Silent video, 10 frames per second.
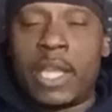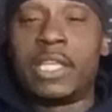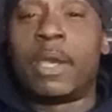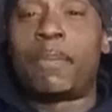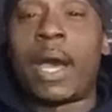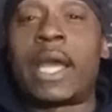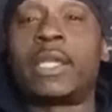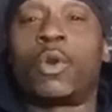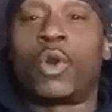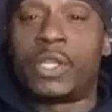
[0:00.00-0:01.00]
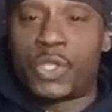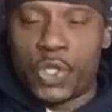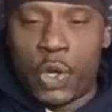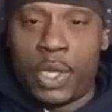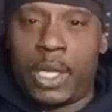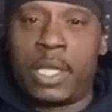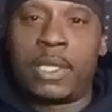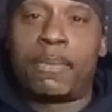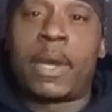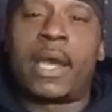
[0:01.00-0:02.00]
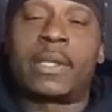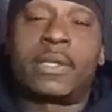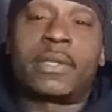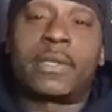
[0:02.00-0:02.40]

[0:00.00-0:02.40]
in your body or inserted in your body.